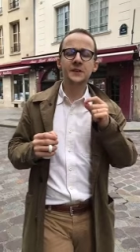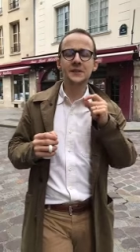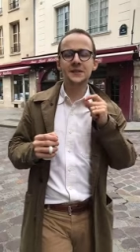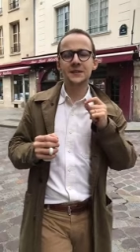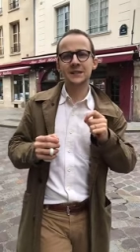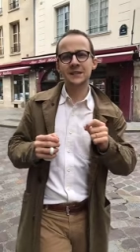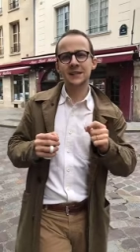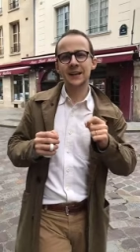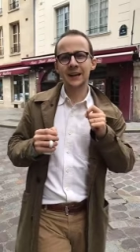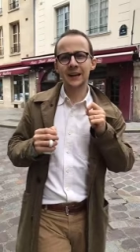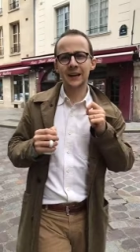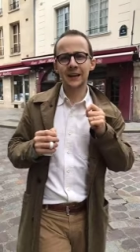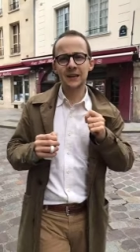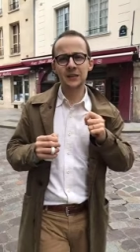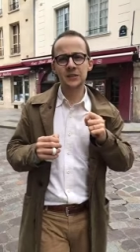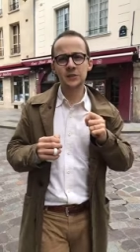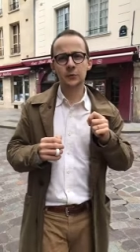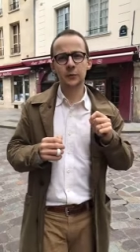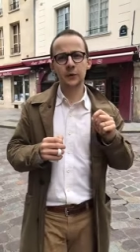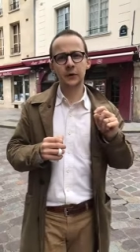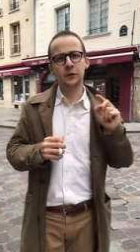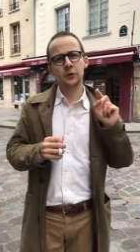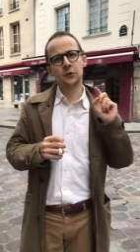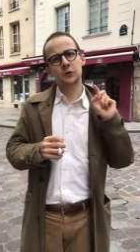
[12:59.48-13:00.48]
in stained glass
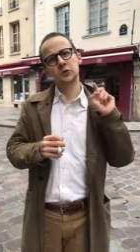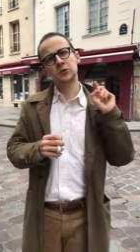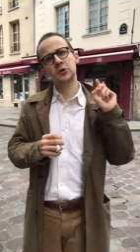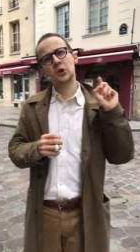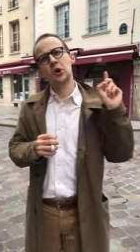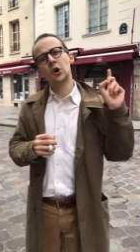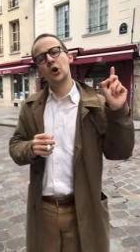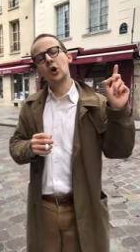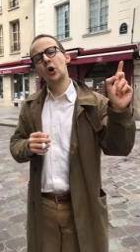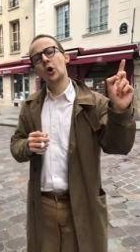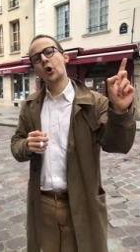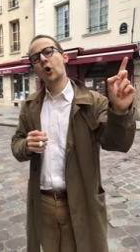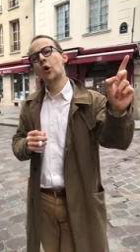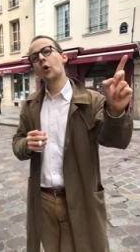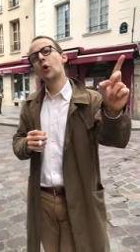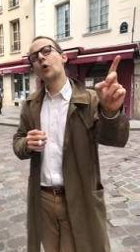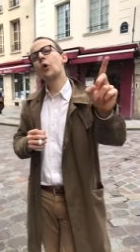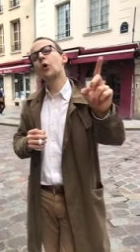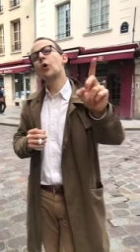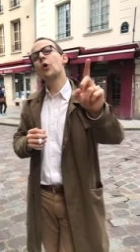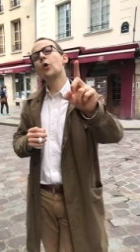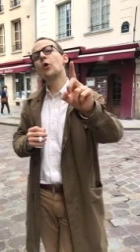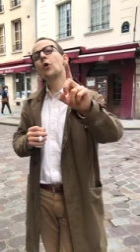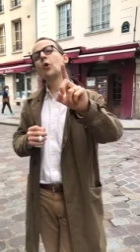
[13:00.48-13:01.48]
windows
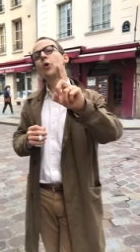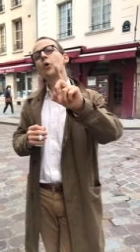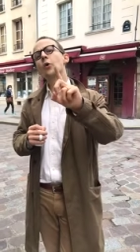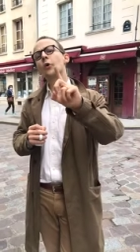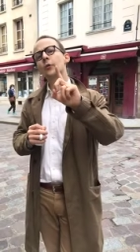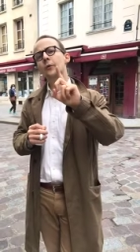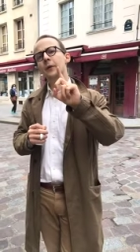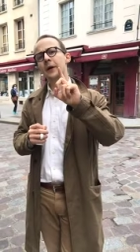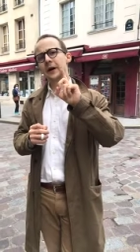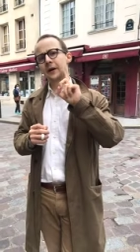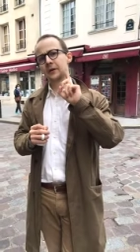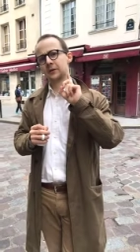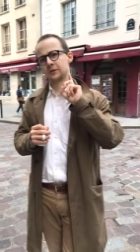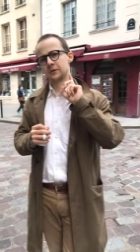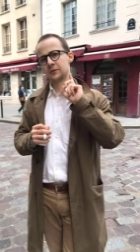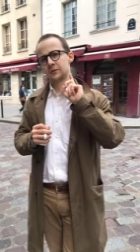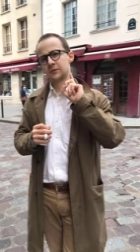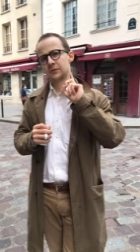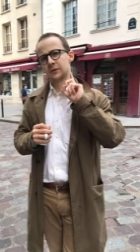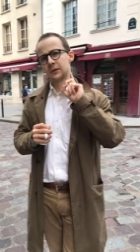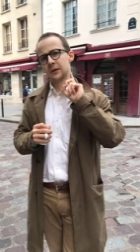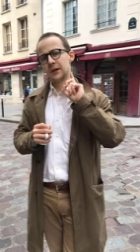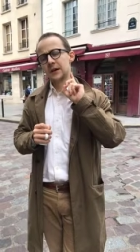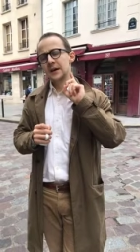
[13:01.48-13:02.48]
all around.
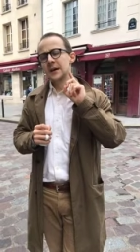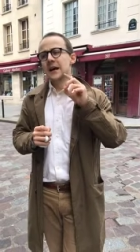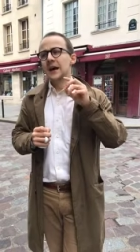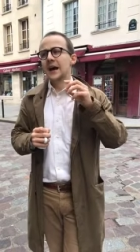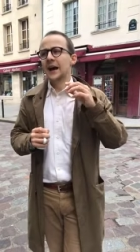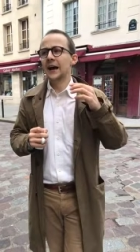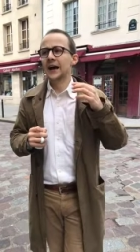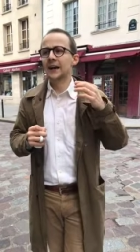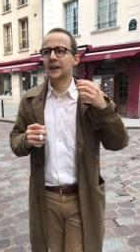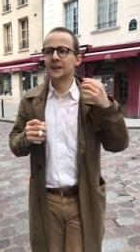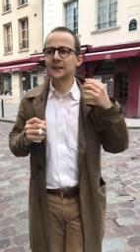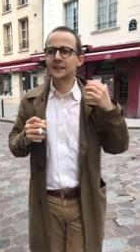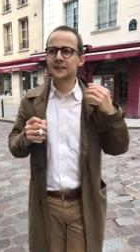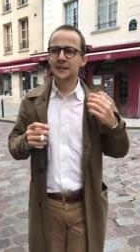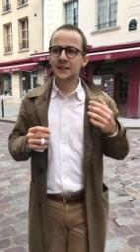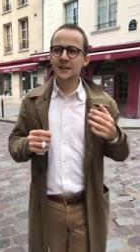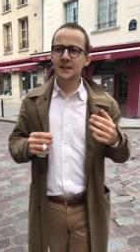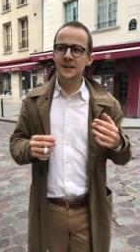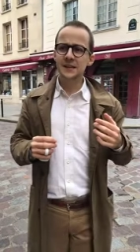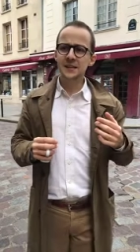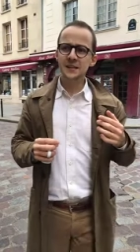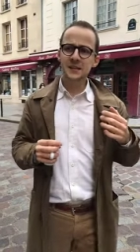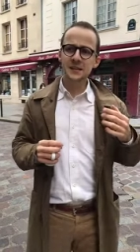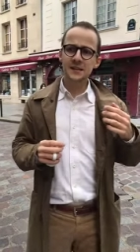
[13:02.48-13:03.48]
And
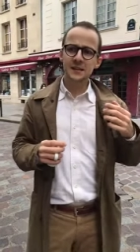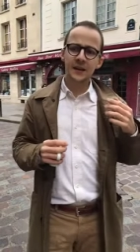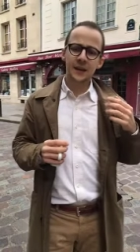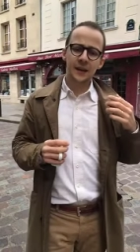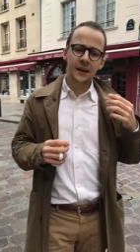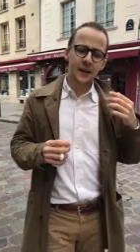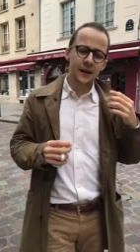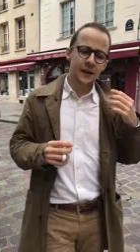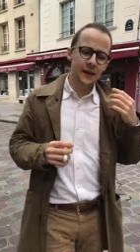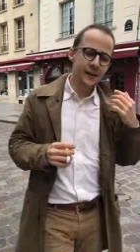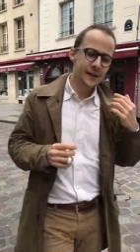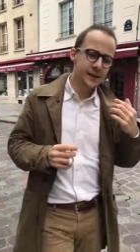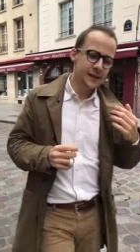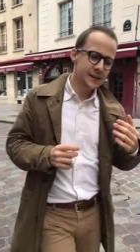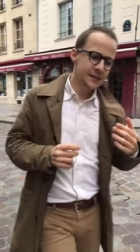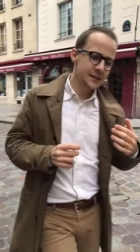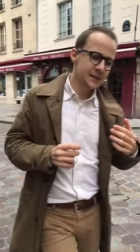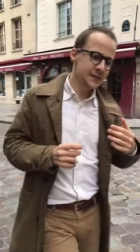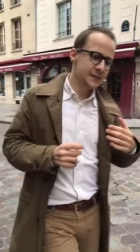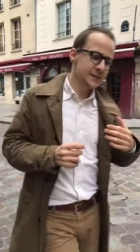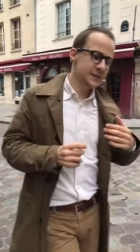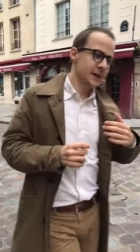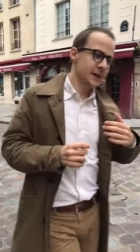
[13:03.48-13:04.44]
this is